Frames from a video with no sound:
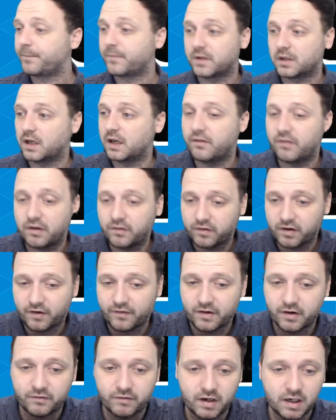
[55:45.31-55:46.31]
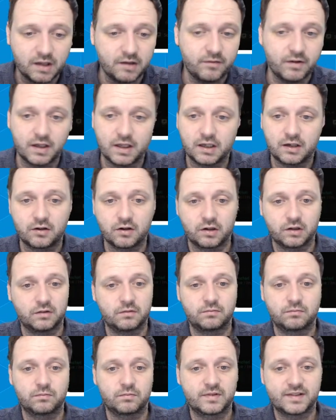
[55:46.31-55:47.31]
Even if you're having a really, really good
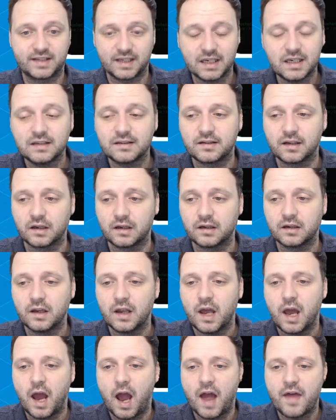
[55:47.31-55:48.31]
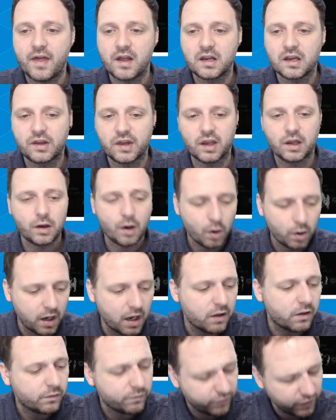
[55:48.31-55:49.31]
season, and then you're thinking, okay,
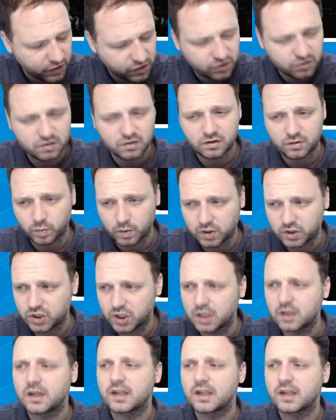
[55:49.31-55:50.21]
the fixtures are switching.